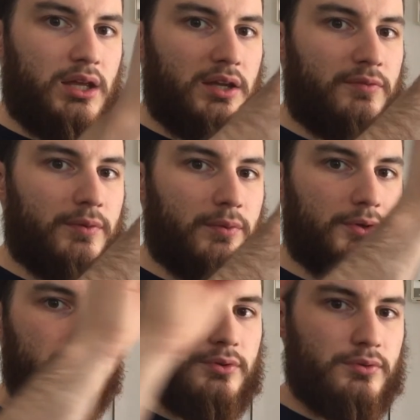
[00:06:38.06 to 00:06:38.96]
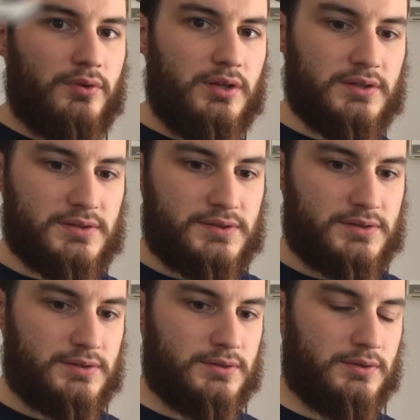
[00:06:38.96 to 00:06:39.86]
If we were to do
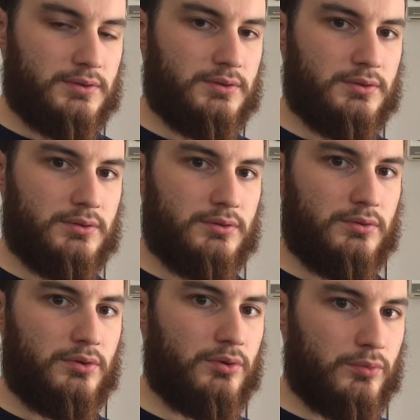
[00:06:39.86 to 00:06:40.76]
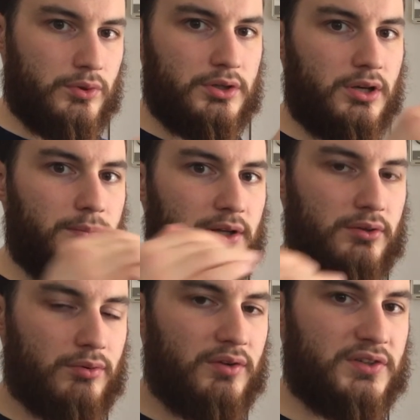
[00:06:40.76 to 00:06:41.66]
this, the work done by the
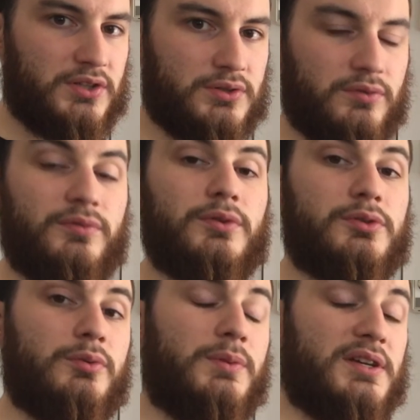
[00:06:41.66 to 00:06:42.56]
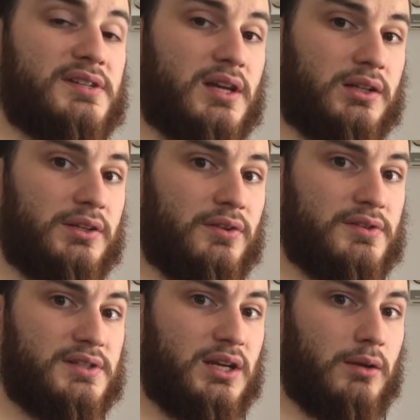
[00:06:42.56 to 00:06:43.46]
gravitational force would be exactly the
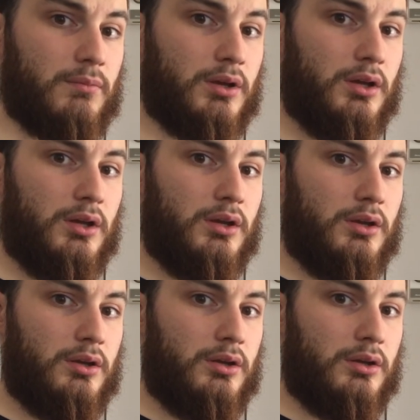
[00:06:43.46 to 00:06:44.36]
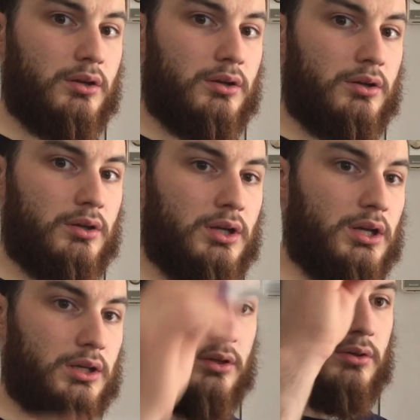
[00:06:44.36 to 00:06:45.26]
same.
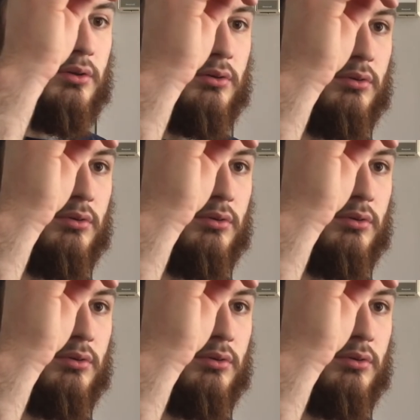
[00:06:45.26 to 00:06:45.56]
And